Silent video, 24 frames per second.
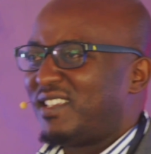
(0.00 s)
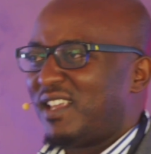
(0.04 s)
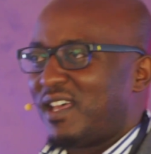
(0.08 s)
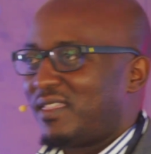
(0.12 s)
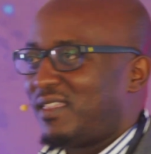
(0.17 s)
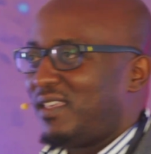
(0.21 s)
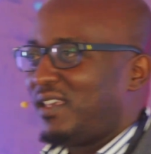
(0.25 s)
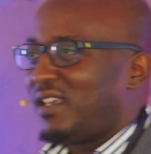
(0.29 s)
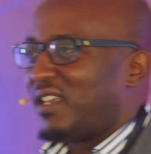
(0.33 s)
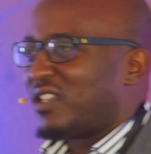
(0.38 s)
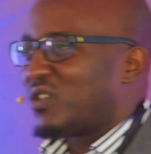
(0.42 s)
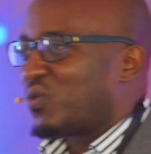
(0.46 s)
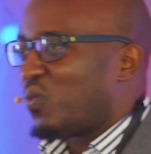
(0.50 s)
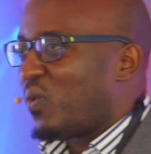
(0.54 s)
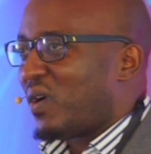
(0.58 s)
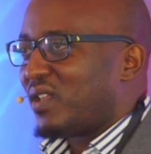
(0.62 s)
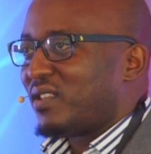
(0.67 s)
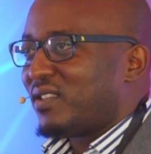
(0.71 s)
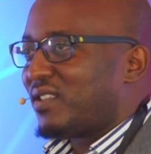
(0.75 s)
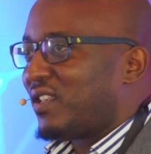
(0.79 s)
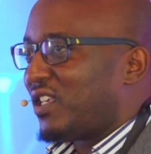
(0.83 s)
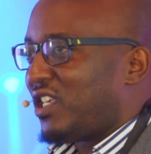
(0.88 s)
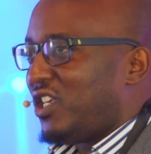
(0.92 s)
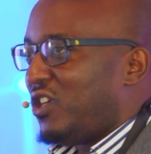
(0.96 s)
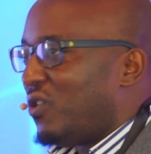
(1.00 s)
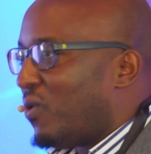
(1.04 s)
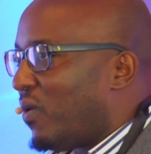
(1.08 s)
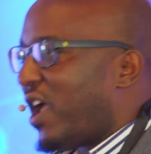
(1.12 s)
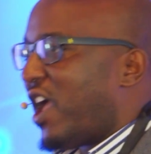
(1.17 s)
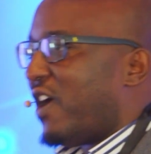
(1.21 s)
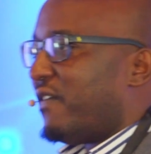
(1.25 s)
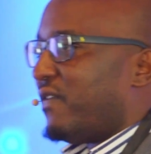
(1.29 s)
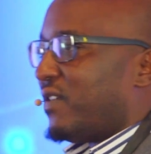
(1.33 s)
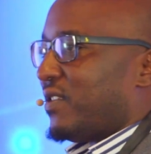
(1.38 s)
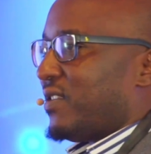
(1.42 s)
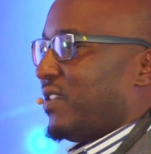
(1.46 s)
nothing as one secure,
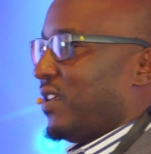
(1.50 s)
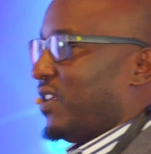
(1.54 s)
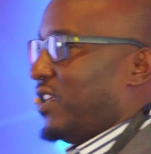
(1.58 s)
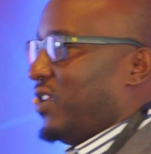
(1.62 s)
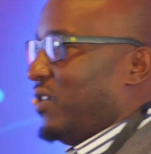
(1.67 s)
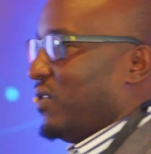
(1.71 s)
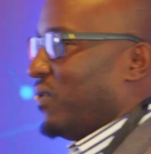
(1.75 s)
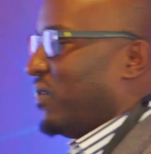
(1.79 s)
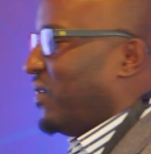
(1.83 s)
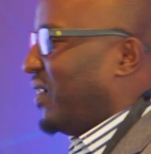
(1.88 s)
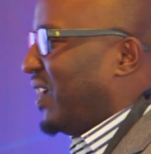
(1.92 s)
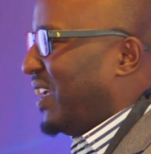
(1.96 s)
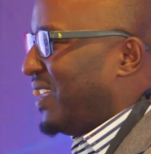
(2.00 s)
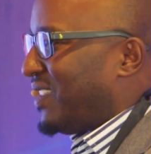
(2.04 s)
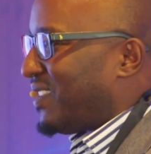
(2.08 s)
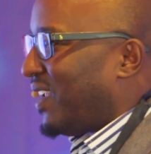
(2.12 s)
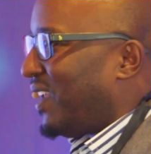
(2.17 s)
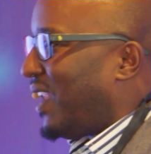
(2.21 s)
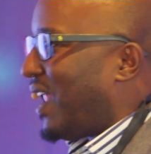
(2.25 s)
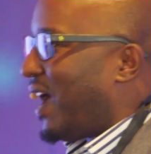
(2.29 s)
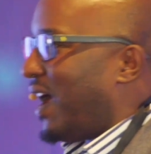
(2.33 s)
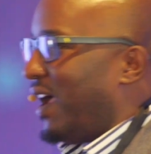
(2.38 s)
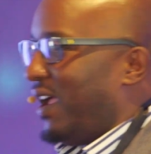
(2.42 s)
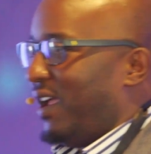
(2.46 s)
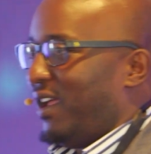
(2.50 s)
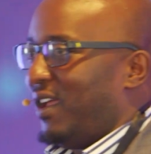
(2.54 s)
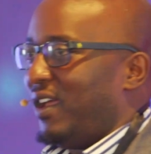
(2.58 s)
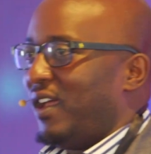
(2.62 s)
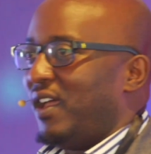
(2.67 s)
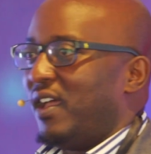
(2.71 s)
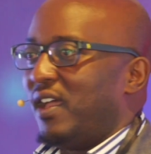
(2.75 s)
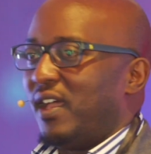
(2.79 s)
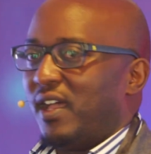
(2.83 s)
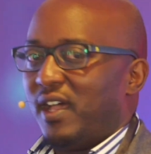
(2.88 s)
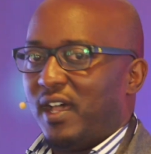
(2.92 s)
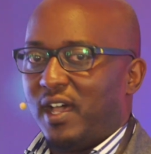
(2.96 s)
ever secure. It's a lie.
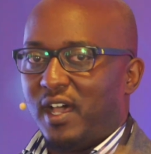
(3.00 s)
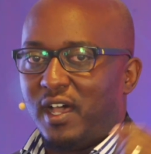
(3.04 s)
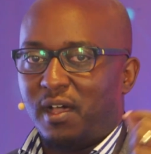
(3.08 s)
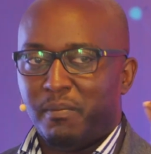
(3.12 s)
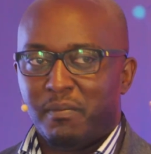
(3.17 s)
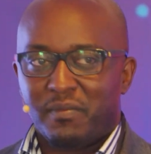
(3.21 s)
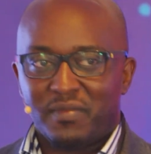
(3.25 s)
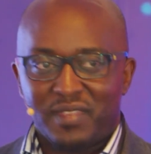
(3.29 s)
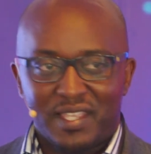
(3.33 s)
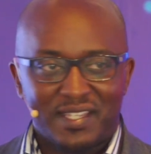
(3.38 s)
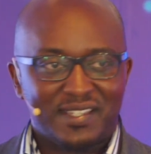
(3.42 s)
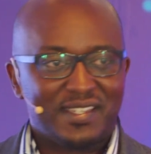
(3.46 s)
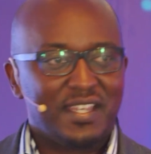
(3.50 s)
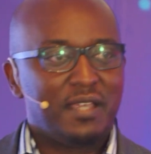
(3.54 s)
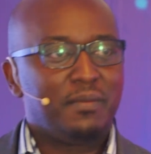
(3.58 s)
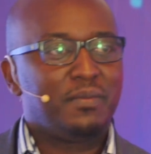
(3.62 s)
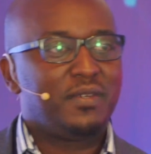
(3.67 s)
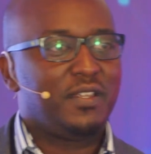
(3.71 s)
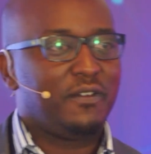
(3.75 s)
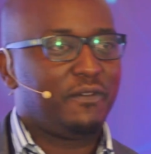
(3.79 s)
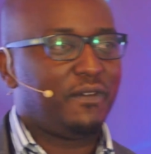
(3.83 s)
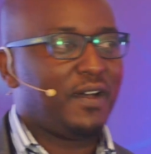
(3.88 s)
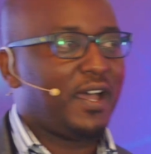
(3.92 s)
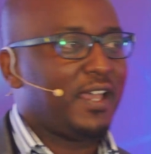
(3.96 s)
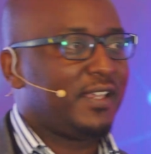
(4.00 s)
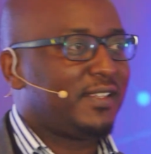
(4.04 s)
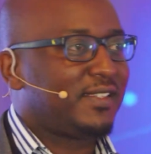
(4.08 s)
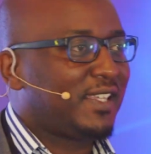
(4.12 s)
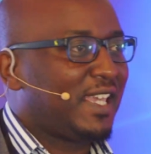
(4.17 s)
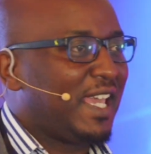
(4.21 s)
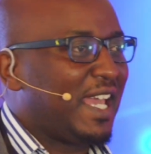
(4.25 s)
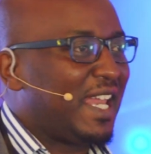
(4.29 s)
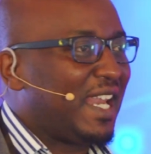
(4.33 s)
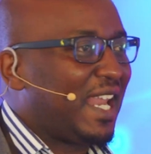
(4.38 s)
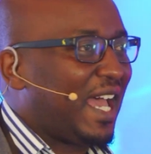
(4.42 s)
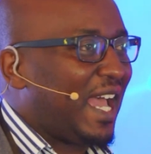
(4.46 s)
The same device
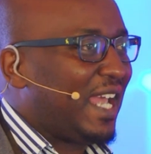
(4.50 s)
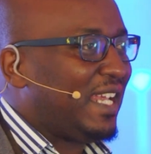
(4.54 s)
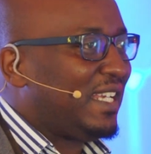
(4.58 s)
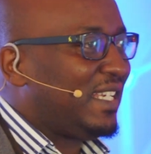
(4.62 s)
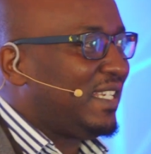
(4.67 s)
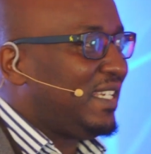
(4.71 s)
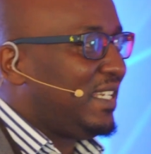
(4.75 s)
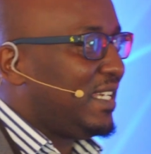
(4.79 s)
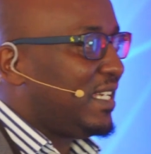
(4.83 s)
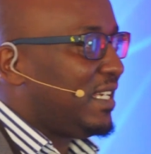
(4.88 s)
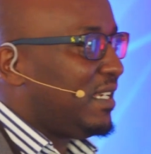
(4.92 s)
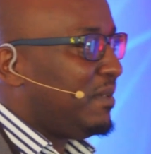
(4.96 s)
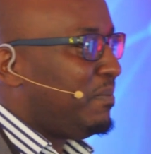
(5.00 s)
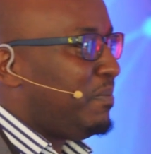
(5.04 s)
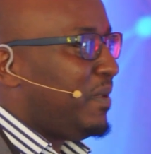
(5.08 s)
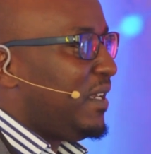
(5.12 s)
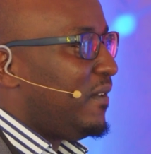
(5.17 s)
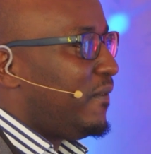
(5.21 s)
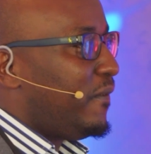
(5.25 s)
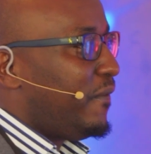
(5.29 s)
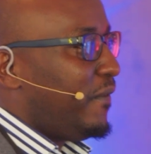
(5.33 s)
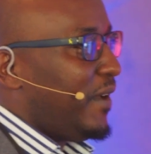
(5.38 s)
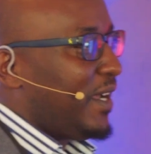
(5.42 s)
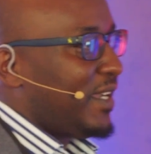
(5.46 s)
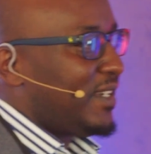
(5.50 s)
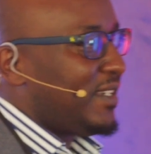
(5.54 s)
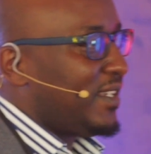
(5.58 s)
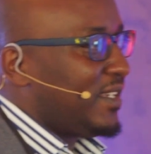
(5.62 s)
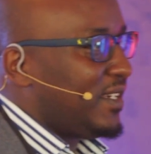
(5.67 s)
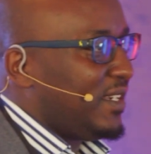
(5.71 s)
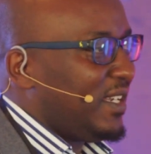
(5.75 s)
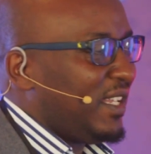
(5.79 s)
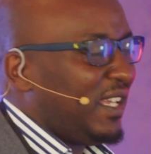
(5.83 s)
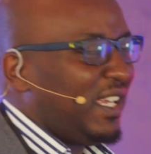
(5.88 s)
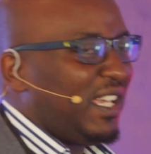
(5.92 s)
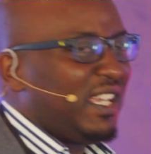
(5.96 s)
can ideally be infected
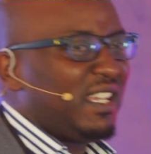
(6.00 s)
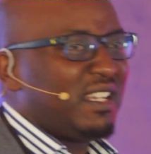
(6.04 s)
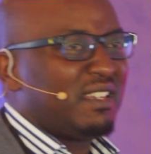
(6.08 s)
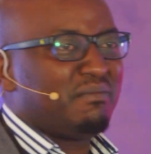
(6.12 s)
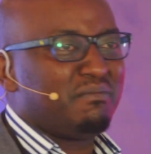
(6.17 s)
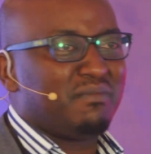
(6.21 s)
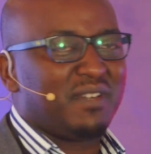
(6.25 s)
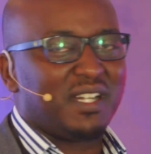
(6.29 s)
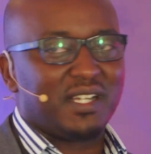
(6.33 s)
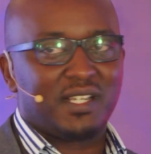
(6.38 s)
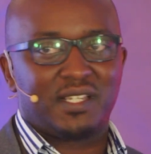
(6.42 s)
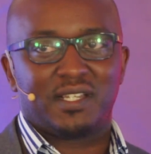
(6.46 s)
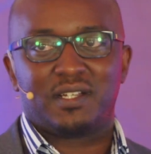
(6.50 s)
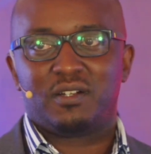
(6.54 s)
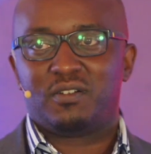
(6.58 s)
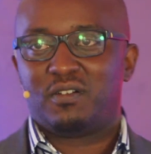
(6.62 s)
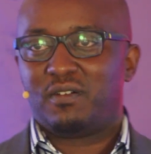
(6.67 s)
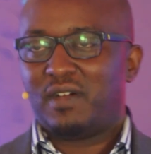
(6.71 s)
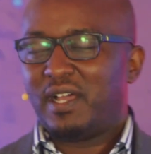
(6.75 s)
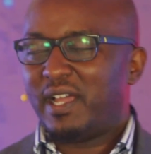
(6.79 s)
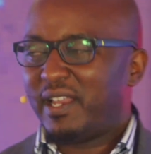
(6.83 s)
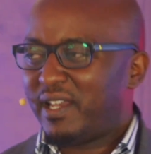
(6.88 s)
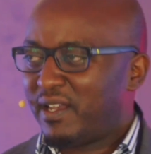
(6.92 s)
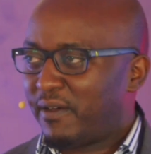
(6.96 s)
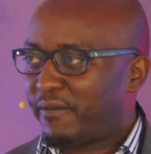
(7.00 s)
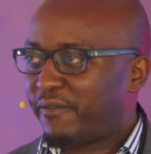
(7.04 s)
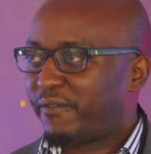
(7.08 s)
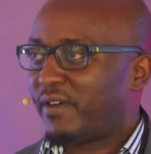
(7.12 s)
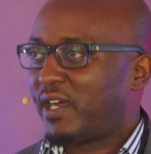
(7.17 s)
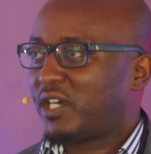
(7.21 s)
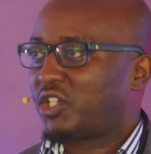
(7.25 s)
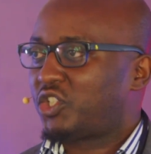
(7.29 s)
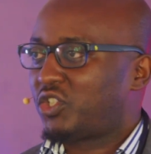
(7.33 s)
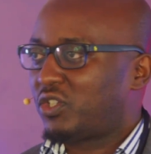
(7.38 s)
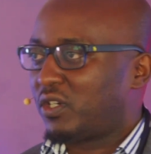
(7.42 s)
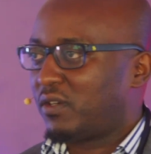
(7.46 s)
in a
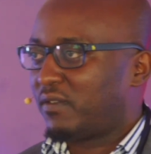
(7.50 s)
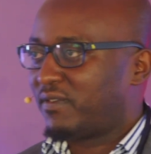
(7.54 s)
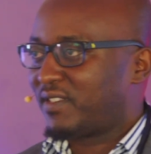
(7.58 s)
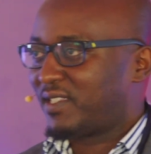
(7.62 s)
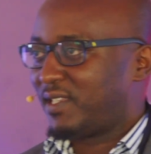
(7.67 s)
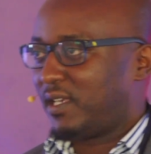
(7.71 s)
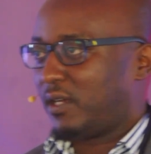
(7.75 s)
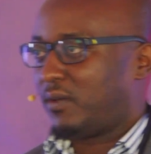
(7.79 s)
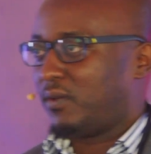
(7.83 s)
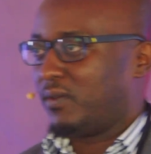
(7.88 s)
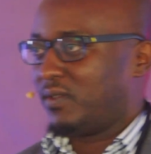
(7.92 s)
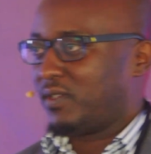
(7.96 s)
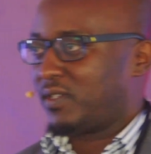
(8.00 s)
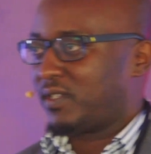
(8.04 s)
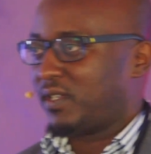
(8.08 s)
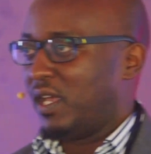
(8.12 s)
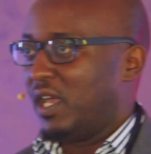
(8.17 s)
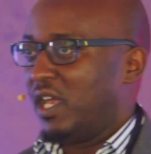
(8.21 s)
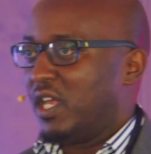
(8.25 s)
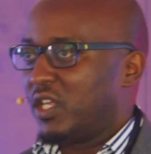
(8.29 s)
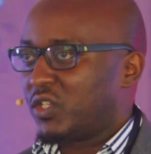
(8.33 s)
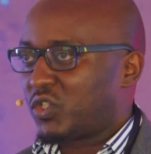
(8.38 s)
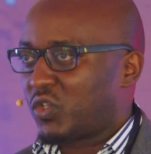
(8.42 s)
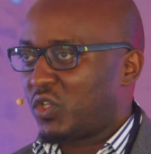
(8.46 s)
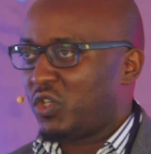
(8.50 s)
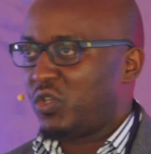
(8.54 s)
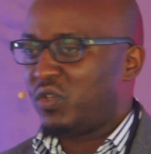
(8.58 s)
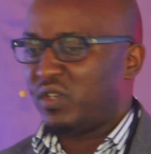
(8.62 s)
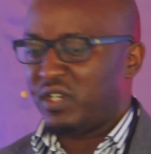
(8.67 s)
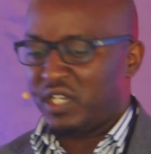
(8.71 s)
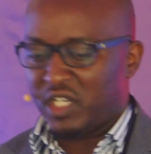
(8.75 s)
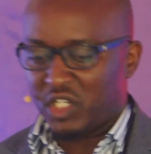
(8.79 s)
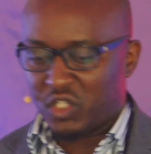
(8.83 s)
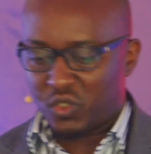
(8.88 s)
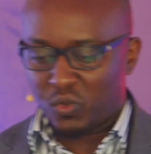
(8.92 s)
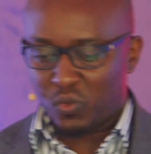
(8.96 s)
fraction of seconds. So you
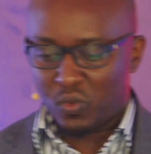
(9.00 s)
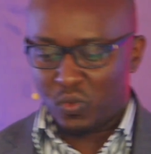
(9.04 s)
need to